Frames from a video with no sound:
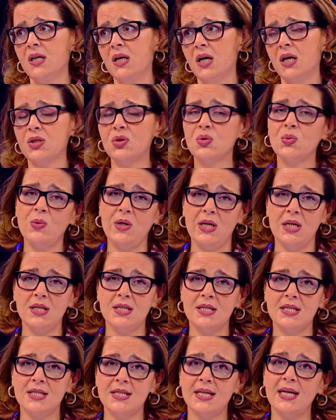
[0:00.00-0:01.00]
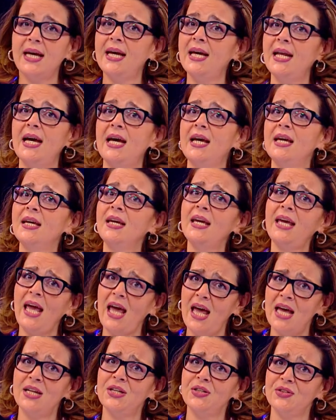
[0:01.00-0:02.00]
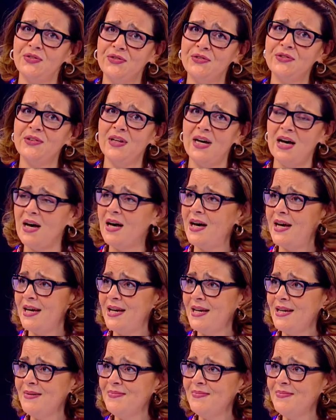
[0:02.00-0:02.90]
got wings, and I cannot fly.